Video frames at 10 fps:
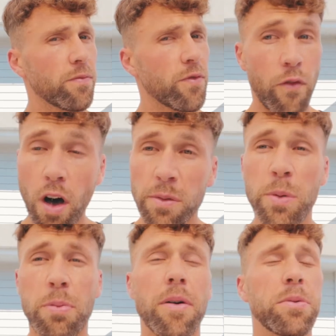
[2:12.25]
For volume,
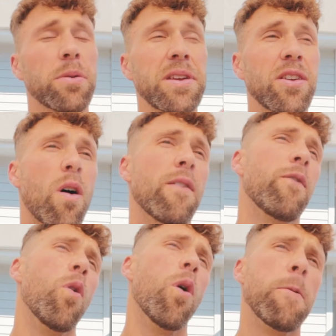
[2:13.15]
we probably want to be going
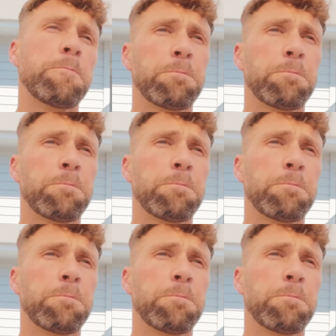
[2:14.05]
for